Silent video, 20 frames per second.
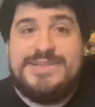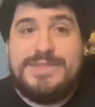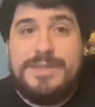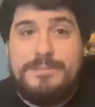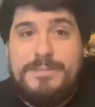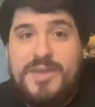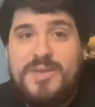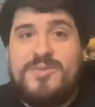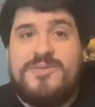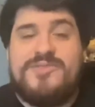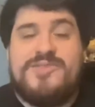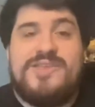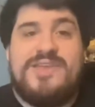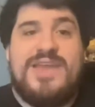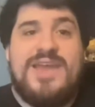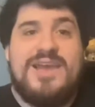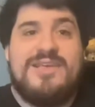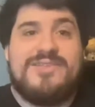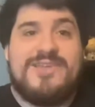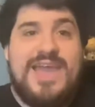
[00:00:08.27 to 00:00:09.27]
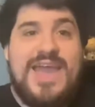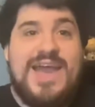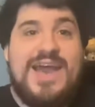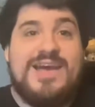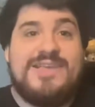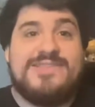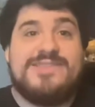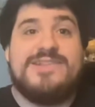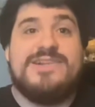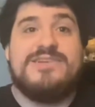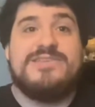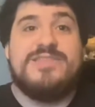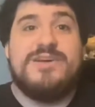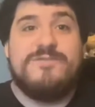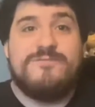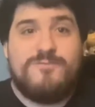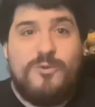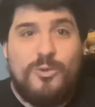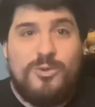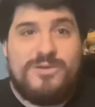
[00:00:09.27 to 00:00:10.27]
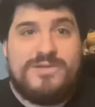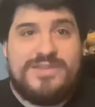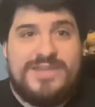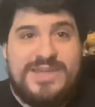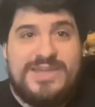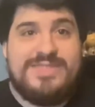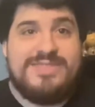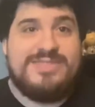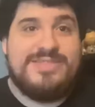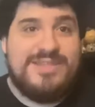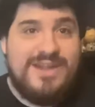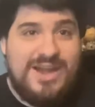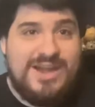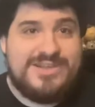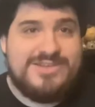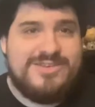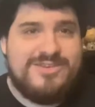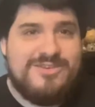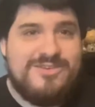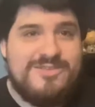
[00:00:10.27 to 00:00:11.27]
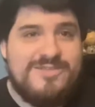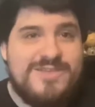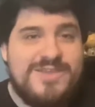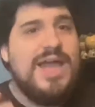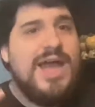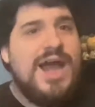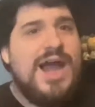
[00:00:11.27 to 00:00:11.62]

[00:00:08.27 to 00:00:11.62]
The BBC has cast the 14th Doctor.